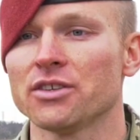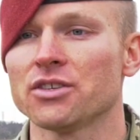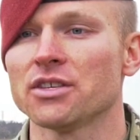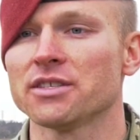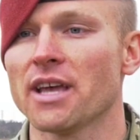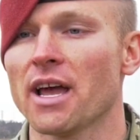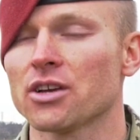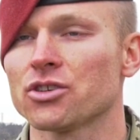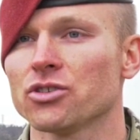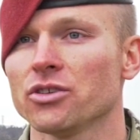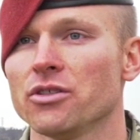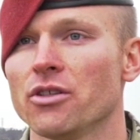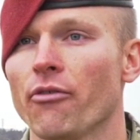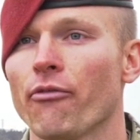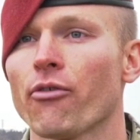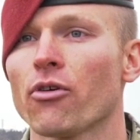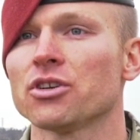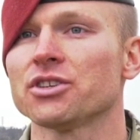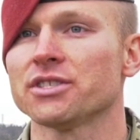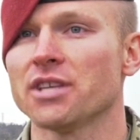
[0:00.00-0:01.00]
This is actually the
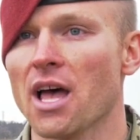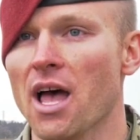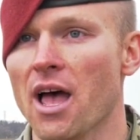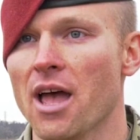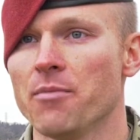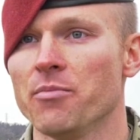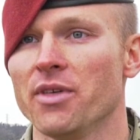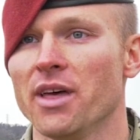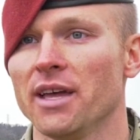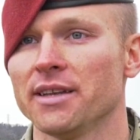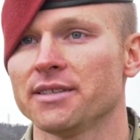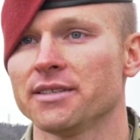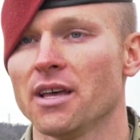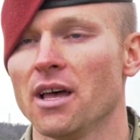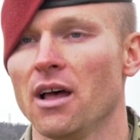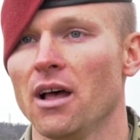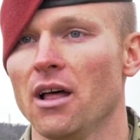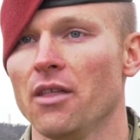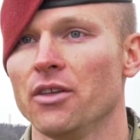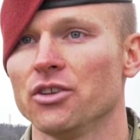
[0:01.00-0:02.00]
first time that
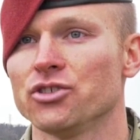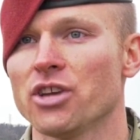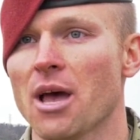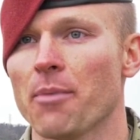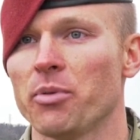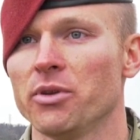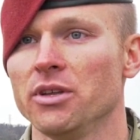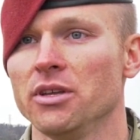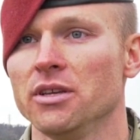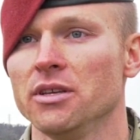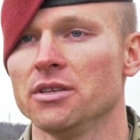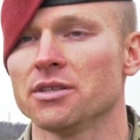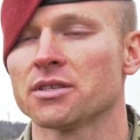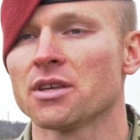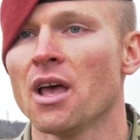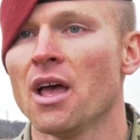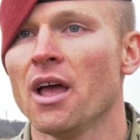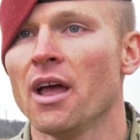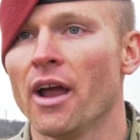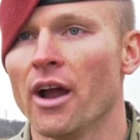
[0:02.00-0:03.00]
uh, the
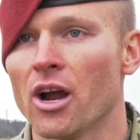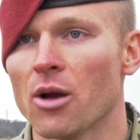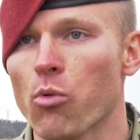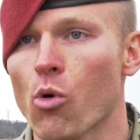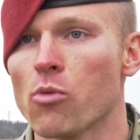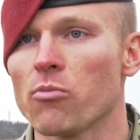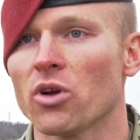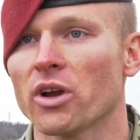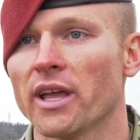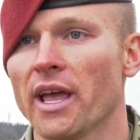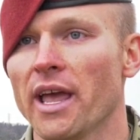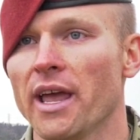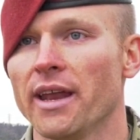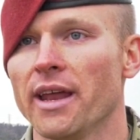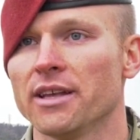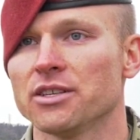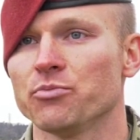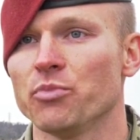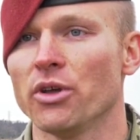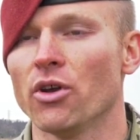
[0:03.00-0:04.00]
Japanese Airborne Brigade has